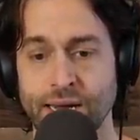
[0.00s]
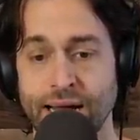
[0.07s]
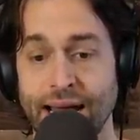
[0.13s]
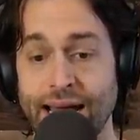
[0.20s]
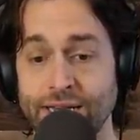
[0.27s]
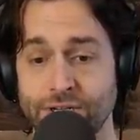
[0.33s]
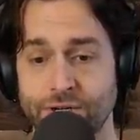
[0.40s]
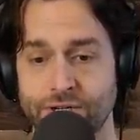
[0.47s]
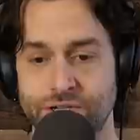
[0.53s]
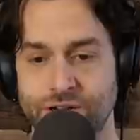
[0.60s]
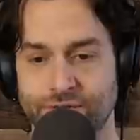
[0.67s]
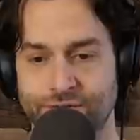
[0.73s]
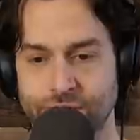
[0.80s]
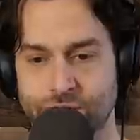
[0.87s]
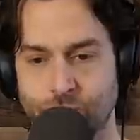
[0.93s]
Ask
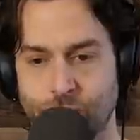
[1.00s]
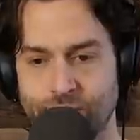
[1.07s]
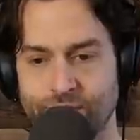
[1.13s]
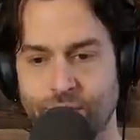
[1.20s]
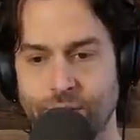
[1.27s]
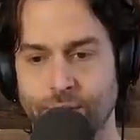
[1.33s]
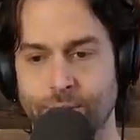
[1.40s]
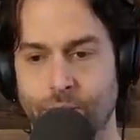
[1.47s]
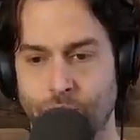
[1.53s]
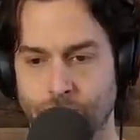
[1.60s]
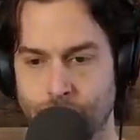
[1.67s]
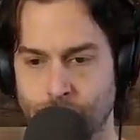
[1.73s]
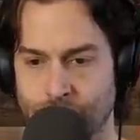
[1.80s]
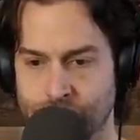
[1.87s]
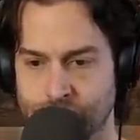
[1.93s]
yourself this one very
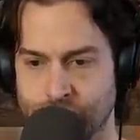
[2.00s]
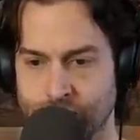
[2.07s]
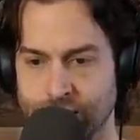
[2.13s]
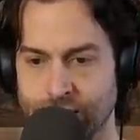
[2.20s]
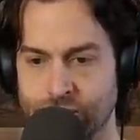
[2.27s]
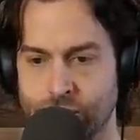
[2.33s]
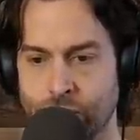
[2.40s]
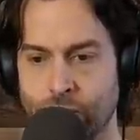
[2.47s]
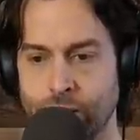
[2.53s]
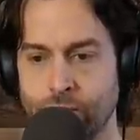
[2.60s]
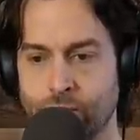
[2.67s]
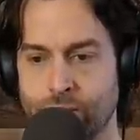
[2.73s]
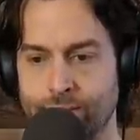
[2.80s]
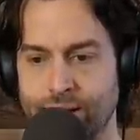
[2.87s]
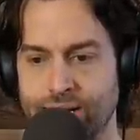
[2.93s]
important question. Is your
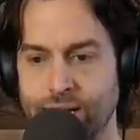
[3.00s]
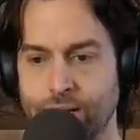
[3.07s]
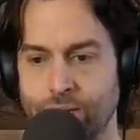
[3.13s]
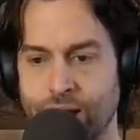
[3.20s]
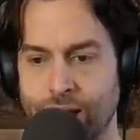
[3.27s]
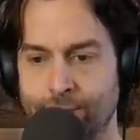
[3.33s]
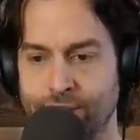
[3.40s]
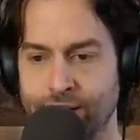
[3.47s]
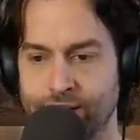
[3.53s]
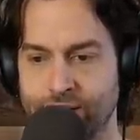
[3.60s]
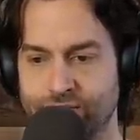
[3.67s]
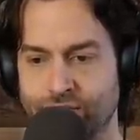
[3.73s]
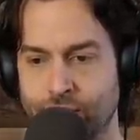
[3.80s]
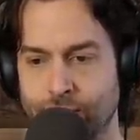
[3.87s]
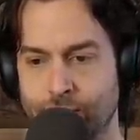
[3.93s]
underwear making you happy at this
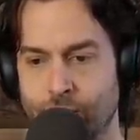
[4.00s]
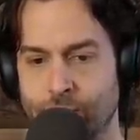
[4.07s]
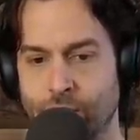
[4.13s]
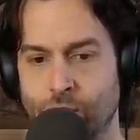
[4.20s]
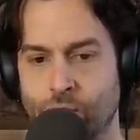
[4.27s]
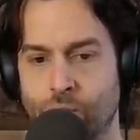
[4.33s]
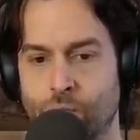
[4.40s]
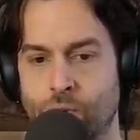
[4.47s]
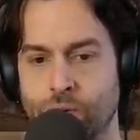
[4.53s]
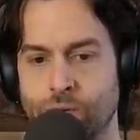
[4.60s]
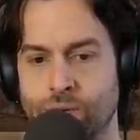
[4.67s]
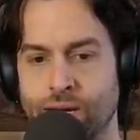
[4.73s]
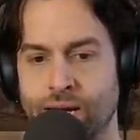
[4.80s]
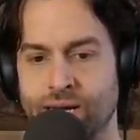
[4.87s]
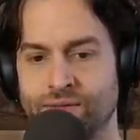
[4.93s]
very moment, or were
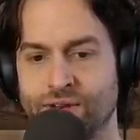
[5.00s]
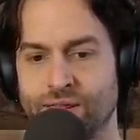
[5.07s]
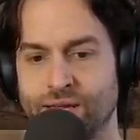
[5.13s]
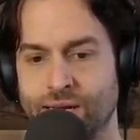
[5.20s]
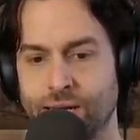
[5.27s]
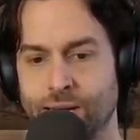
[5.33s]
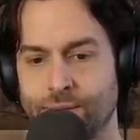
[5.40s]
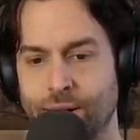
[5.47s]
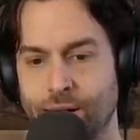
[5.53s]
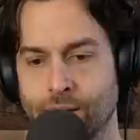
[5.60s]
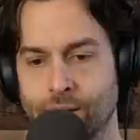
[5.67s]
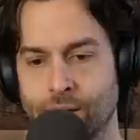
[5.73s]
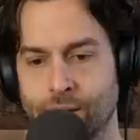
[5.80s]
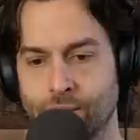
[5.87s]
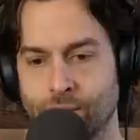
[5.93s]
you not even thinking about
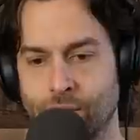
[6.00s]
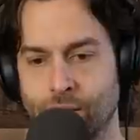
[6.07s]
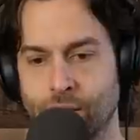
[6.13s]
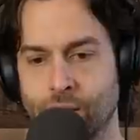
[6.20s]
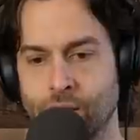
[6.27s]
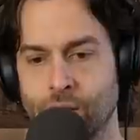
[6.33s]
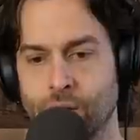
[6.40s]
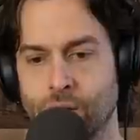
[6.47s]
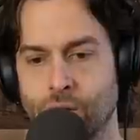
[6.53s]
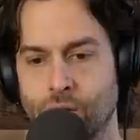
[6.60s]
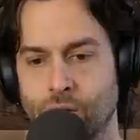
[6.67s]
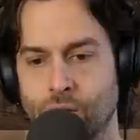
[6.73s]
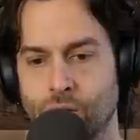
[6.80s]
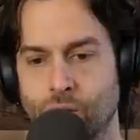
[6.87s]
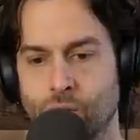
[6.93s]
your underwear?
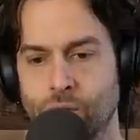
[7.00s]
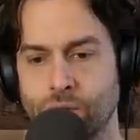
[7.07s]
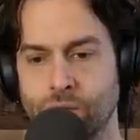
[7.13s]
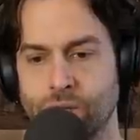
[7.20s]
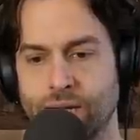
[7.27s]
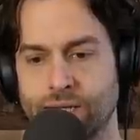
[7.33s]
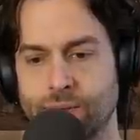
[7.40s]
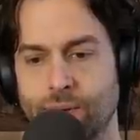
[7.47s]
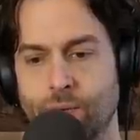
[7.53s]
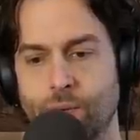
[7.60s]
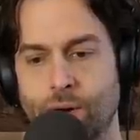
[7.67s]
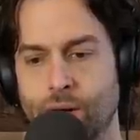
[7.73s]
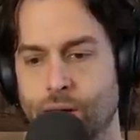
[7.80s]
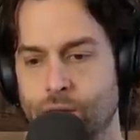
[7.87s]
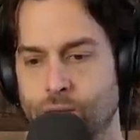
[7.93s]
Wouldn't you like to be
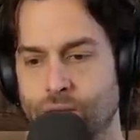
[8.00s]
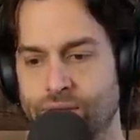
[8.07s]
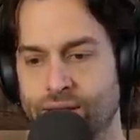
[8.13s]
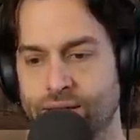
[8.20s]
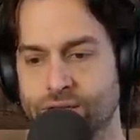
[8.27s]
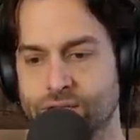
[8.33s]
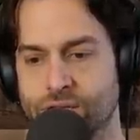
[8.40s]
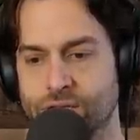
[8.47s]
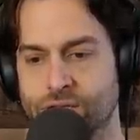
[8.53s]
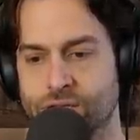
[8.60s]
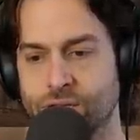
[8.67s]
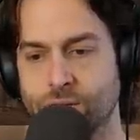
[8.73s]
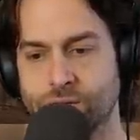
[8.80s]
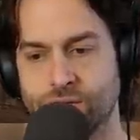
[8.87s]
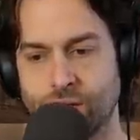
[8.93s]
wearing underwear that is
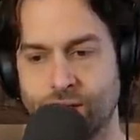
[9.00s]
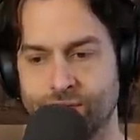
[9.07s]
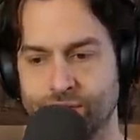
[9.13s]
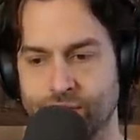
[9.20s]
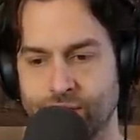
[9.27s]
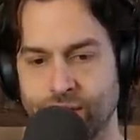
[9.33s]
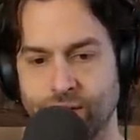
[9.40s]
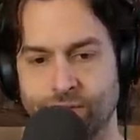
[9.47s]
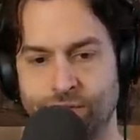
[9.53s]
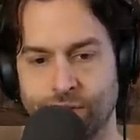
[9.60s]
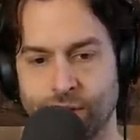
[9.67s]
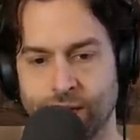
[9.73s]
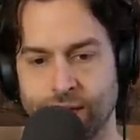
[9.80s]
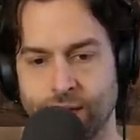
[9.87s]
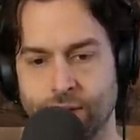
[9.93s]
so soft that you
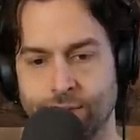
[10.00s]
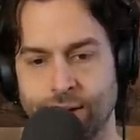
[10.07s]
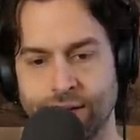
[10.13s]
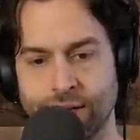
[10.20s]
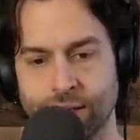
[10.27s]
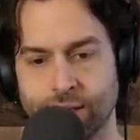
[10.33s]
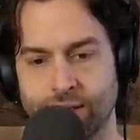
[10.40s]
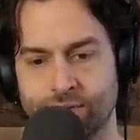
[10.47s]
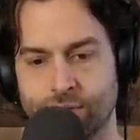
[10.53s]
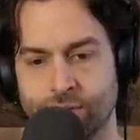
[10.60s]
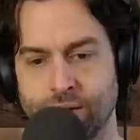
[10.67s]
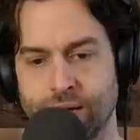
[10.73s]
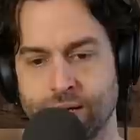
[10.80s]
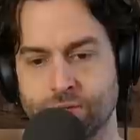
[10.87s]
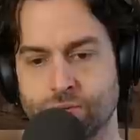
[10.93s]
feel like you're making love to
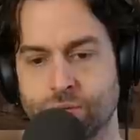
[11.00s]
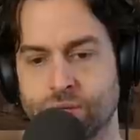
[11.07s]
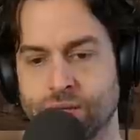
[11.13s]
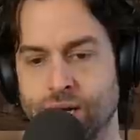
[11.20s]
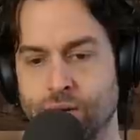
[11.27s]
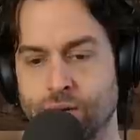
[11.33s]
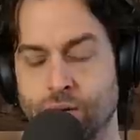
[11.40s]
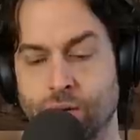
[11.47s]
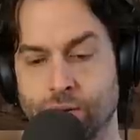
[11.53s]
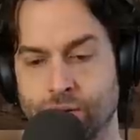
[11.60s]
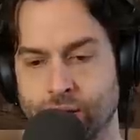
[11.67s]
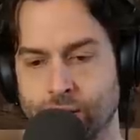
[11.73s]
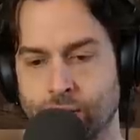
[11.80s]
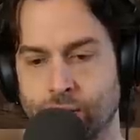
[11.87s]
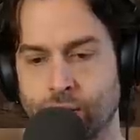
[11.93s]
an actual cloud all
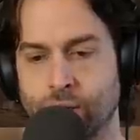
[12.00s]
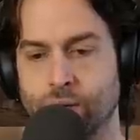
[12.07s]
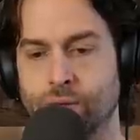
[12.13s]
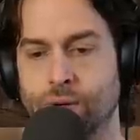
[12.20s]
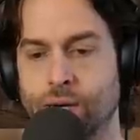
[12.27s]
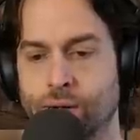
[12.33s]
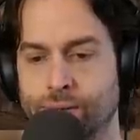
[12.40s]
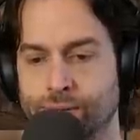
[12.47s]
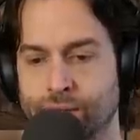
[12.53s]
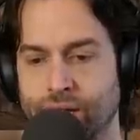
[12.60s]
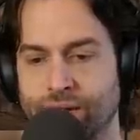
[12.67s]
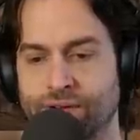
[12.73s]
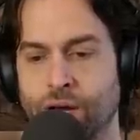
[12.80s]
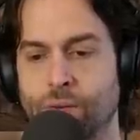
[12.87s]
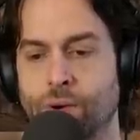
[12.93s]
day long? Well,
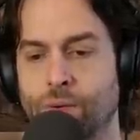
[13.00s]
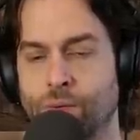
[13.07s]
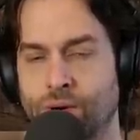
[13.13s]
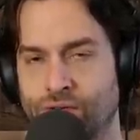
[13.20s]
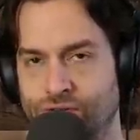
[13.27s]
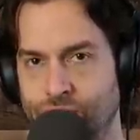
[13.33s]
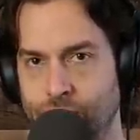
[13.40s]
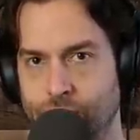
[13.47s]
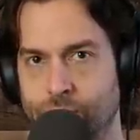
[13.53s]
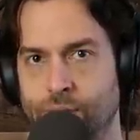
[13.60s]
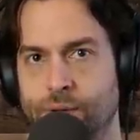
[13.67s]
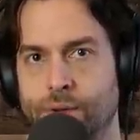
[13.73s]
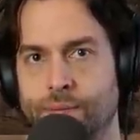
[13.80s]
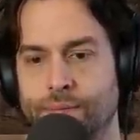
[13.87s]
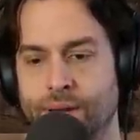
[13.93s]
I've got one word for you.
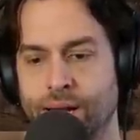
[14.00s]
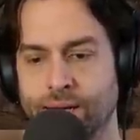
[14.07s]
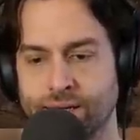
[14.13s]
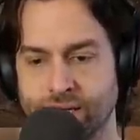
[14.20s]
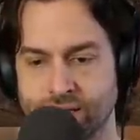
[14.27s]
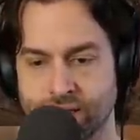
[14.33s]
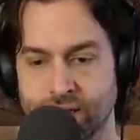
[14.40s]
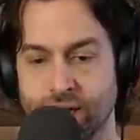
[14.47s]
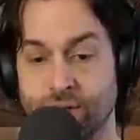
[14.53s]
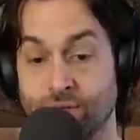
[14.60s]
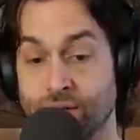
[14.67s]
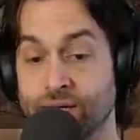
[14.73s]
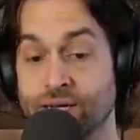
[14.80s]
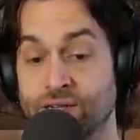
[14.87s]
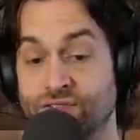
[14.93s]
MeUndies. It
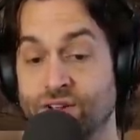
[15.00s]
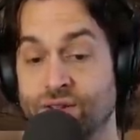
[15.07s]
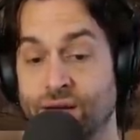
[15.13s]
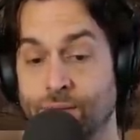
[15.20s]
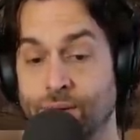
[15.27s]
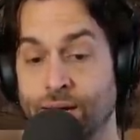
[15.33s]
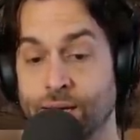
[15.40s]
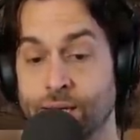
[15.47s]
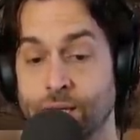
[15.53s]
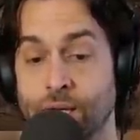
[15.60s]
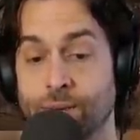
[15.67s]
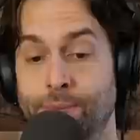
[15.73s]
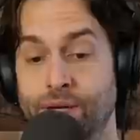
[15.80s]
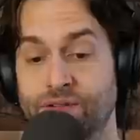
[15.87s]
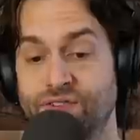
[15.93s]
really does feel that way.
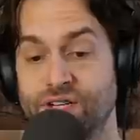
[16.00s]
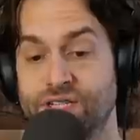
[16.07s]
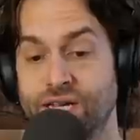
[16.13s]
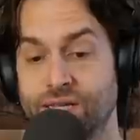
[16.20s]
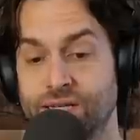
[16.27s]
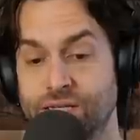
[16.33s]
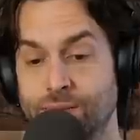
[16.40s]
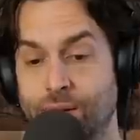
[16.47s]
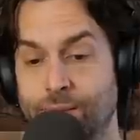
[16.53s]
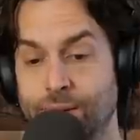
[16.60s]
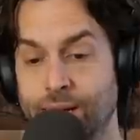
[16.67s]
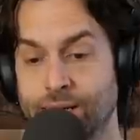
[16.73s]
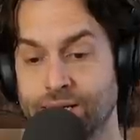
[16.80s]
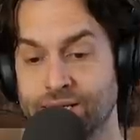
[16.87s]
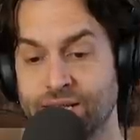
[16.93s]
BuzzFeed said this about
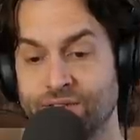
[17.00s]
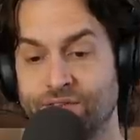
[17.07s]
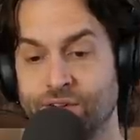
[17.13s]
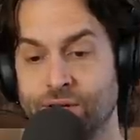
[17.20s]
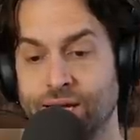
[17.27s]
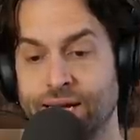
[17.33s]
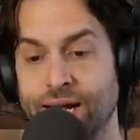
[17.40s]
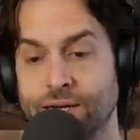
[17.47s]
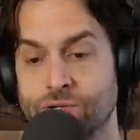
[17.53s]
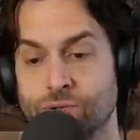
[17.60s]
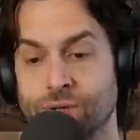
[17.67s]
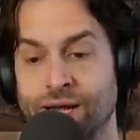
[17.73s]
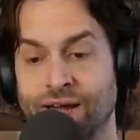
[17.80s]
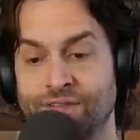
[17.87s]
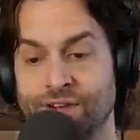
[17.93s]
MeUndies. They feel like
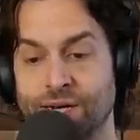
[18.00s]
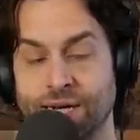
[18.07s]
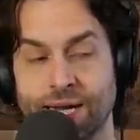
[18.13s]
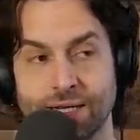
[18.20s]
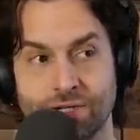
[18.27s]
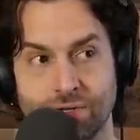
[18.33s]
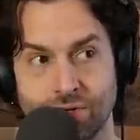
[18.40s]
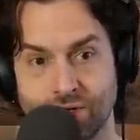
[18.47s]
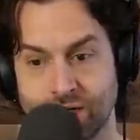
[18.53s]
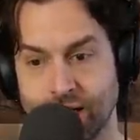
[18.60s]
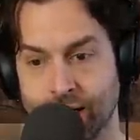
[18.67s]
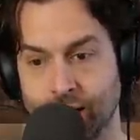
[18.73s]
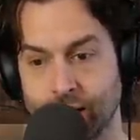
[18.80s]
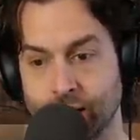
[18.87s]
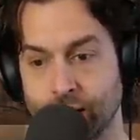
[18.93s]
actual heaven against your
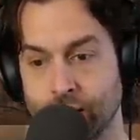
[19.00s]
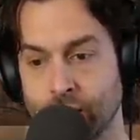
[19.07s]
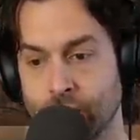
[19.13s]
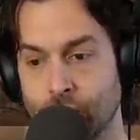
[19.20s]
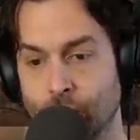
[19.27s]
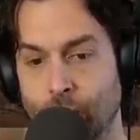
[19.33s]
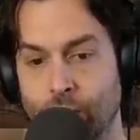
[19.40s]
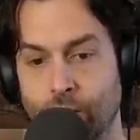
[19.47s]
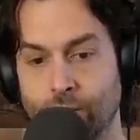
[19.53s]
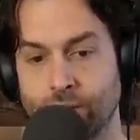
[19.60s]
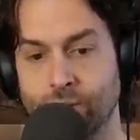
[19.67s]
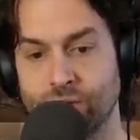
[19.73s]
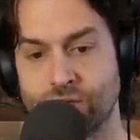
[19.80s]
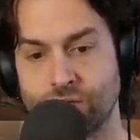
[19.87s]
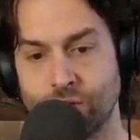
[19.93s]
skin. We're going
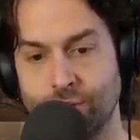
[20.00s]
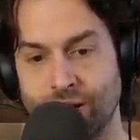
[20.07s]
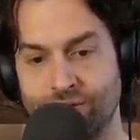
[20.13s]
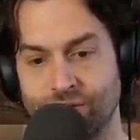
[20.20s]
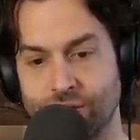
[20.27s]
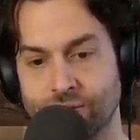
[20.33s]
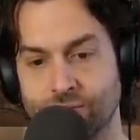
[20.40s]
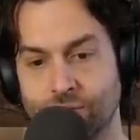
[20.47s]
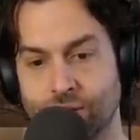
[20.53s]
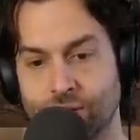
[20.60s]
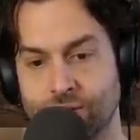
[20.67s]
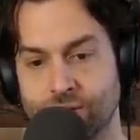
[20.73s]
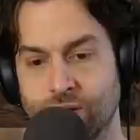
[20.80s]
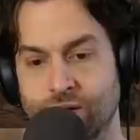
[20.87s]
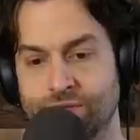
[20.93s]
to assume heaven is really
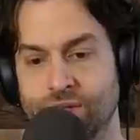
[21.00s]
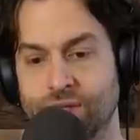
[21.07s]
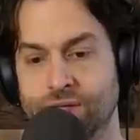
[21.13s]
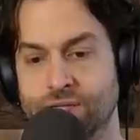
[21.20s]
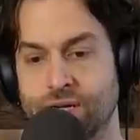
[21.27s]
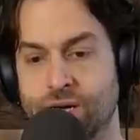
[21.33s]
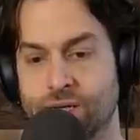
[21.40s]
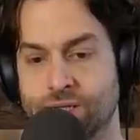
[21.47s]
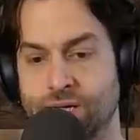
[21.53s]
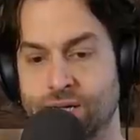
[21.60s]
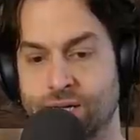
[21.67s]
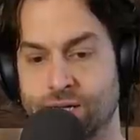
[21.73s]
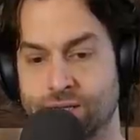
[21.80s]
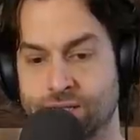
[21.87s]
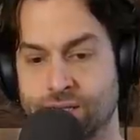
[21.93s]
soft in this
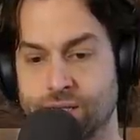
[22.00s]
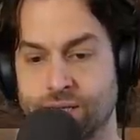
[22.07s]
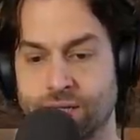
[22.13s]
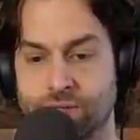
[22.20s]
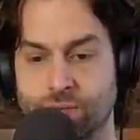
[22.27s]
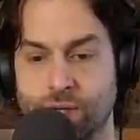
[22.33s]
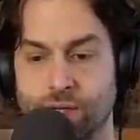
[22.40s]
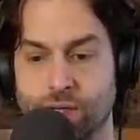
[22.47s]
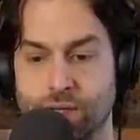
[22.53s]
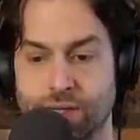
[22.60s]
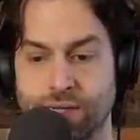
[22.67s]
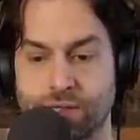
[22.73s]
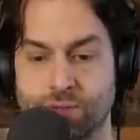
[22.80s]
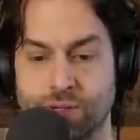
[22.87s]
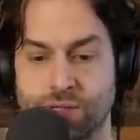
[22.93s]
context. That's what
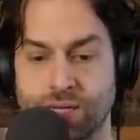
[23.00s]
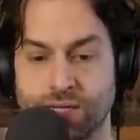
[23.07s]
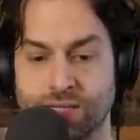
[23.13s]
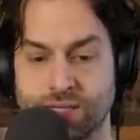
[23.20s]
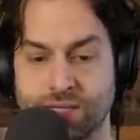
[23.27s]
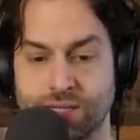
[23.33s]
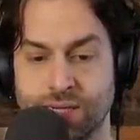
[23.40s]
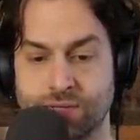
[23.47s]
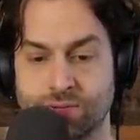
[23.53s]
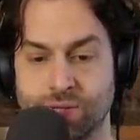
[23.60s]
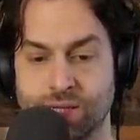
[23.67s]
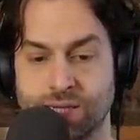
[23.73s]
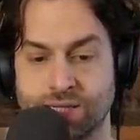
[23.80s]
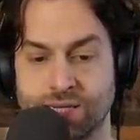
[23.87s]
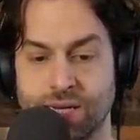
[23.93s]
they
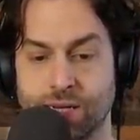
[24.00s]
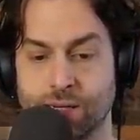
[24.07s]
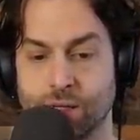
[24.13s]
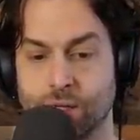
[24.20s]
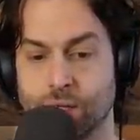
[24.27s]
said.